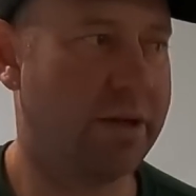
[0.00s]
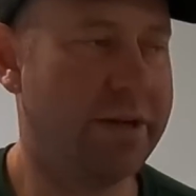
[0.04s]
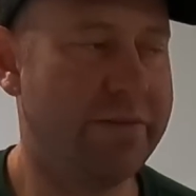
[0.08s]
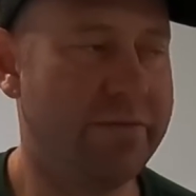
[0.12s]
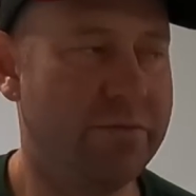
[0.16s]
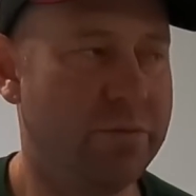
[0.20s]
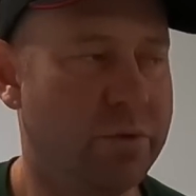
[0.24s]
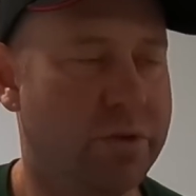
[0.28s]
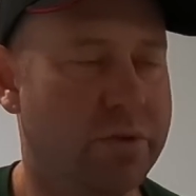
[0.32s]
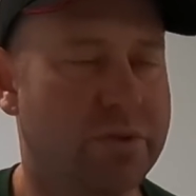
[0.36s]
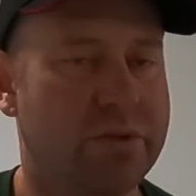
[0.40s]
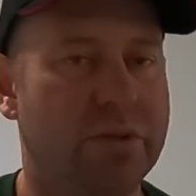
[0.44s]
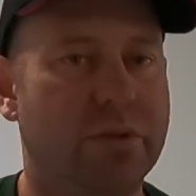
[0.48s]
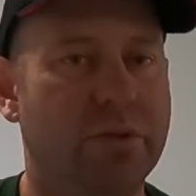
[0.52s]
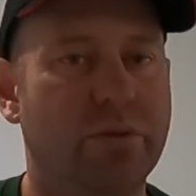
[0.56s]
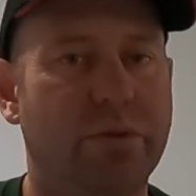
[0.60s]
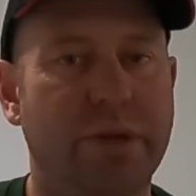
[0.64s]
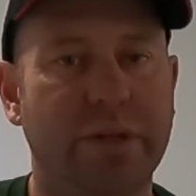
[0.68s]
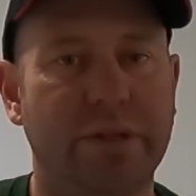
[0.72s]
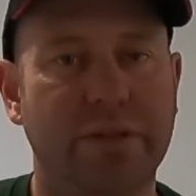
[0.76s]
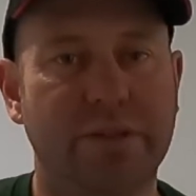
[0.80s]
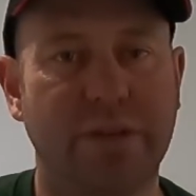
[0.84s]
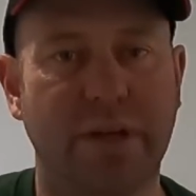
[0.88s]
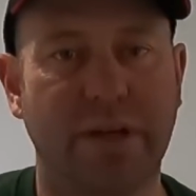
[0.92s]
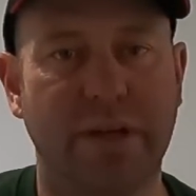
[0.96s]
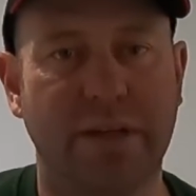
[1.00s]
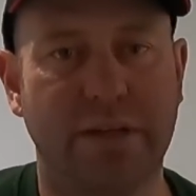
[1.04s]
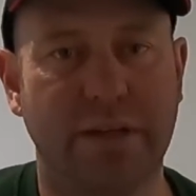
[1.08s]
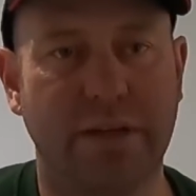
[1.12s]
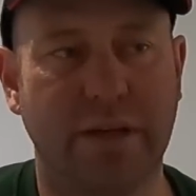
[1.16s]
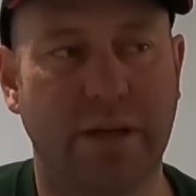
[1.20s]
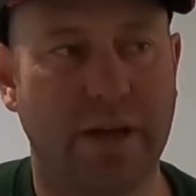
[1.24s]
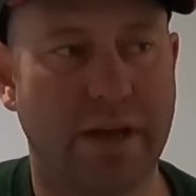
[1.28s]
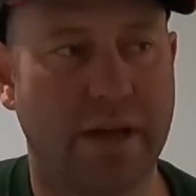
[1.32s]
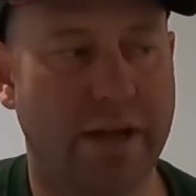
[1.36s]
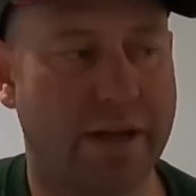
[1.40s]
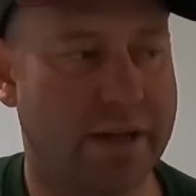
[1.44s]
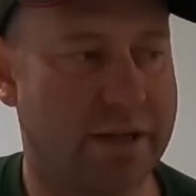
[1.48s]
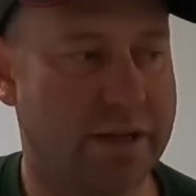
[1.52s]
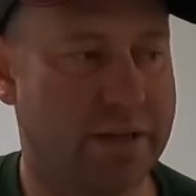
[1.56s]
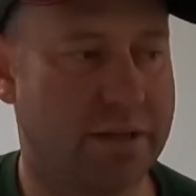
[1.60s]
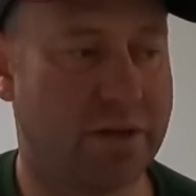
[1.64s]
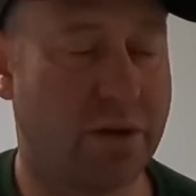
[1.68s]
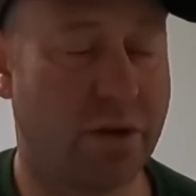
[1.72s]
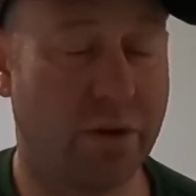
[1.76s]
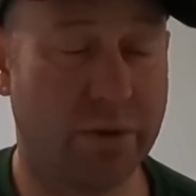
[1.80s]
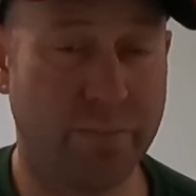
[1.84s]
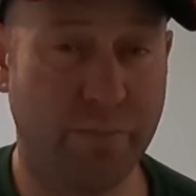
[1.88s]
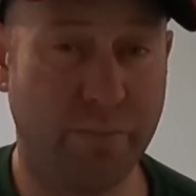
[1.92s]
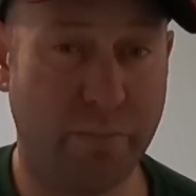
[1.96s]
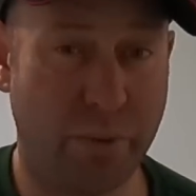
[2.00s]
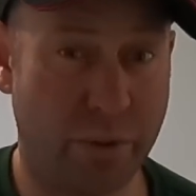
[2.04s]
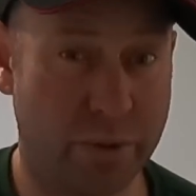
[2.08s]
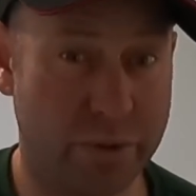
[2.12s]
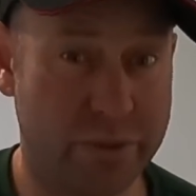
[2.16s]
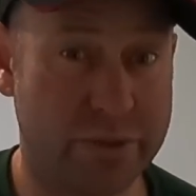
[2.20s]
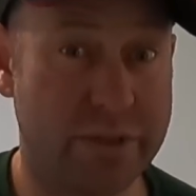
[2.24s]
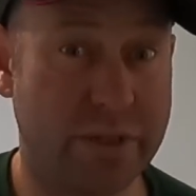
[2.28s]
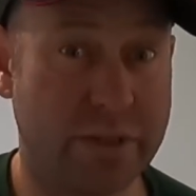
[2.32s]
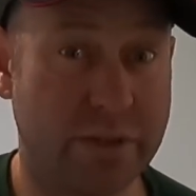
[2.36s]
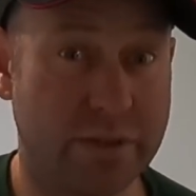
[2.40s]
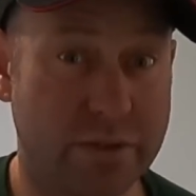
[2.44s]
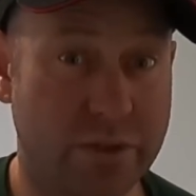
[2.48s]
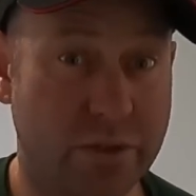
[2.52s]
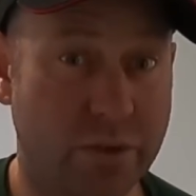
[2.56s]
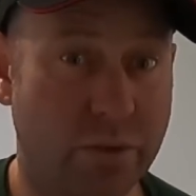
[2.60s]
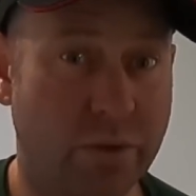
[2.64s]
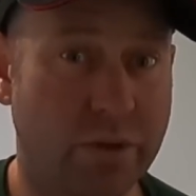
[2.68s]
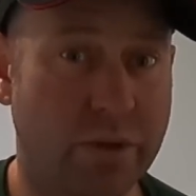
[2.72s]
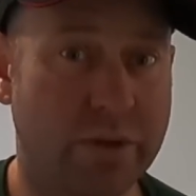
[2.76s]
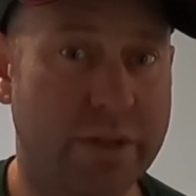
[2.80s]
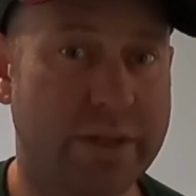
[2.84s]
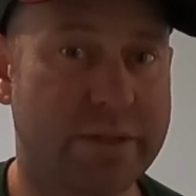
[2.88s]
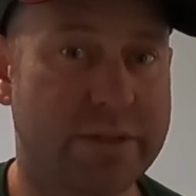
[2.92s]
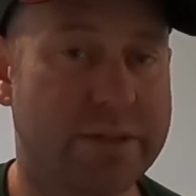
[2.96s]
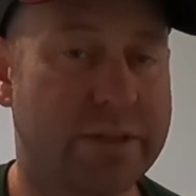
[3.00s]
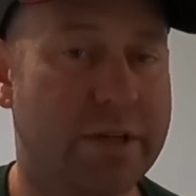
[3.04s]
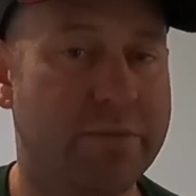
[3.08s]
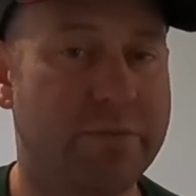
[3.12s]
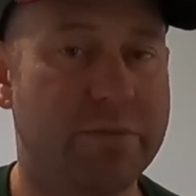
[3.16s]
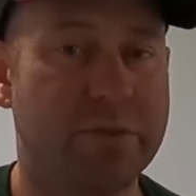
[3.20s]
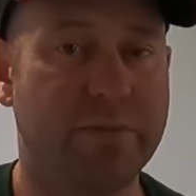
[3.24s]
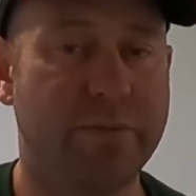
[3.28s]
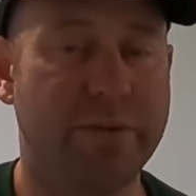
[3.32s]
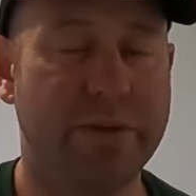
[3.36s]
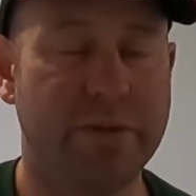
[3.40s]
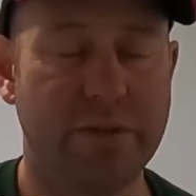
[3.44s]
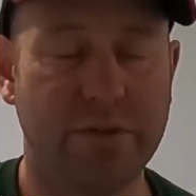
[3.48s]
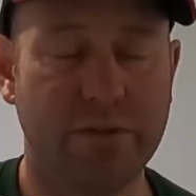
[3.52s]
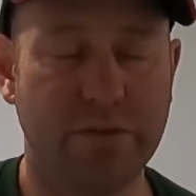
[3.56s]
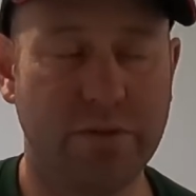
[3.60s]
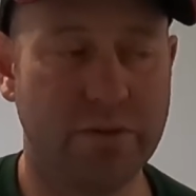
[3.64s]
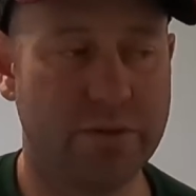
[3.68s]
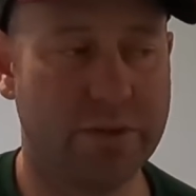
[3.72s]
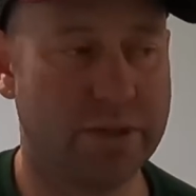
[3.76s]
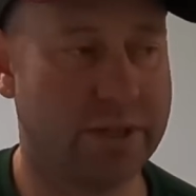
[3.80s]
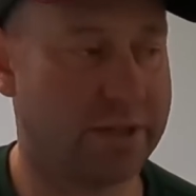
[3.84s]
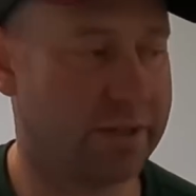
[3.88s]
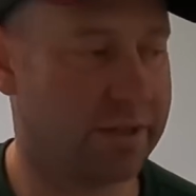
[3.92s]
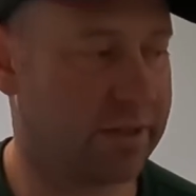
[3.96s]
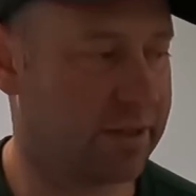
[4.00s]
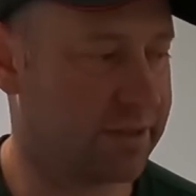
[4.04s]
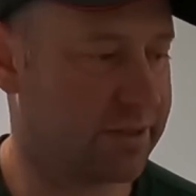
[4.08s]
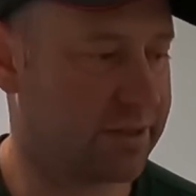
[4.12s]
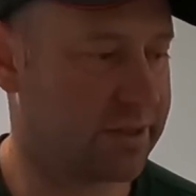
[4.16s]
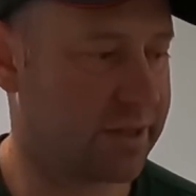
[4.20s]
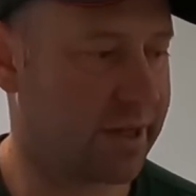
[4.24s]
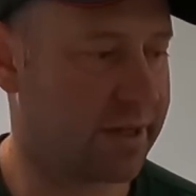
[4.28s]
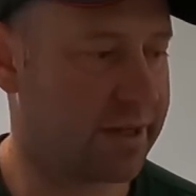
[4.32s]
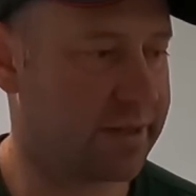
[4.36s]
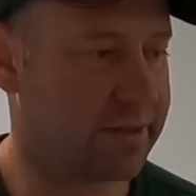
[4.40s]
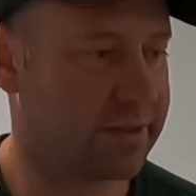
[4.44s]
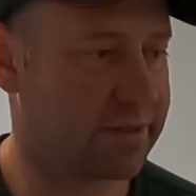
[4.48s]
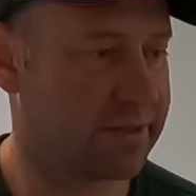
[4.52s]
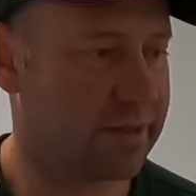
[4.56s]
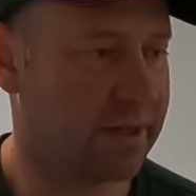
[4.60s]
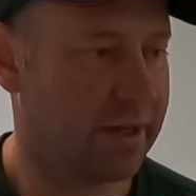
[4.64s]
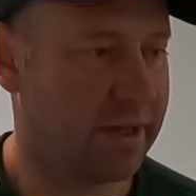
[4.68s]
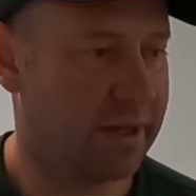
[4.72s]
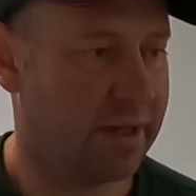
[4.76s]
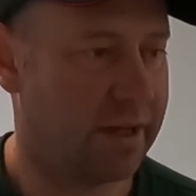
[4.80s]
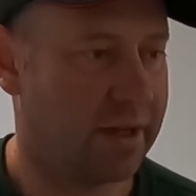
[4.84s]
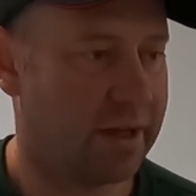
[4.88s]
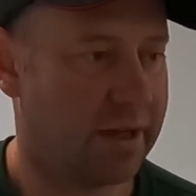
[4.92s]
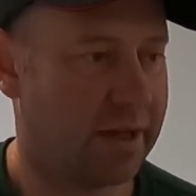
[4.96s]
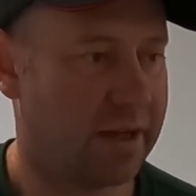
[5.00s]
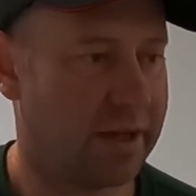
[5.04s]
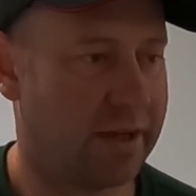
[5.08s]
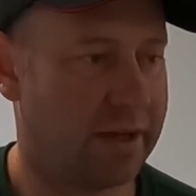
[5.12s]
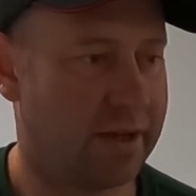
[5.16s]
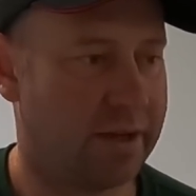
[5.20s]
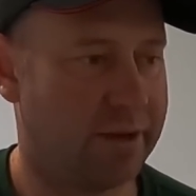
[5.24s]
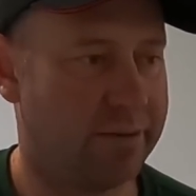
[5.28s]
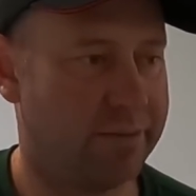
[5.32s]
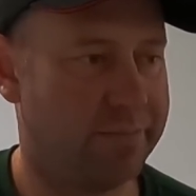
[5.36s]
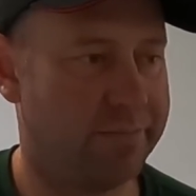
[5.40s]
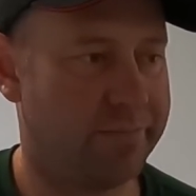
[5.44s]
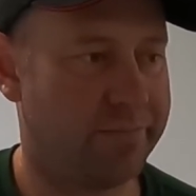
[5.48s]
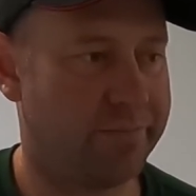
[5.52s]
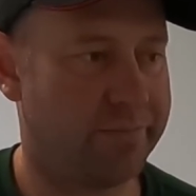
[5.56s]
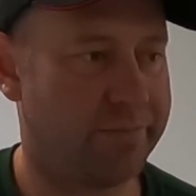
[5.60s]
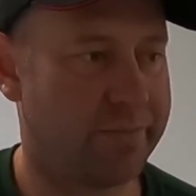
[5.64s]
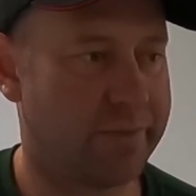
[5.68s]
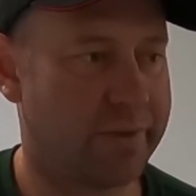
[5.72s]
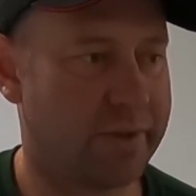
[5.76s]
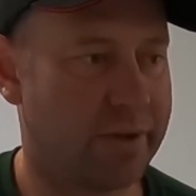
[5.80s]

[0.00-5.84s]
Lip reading: I even wanted to look into getting a composting toilet. That seems to be the new thing these days. All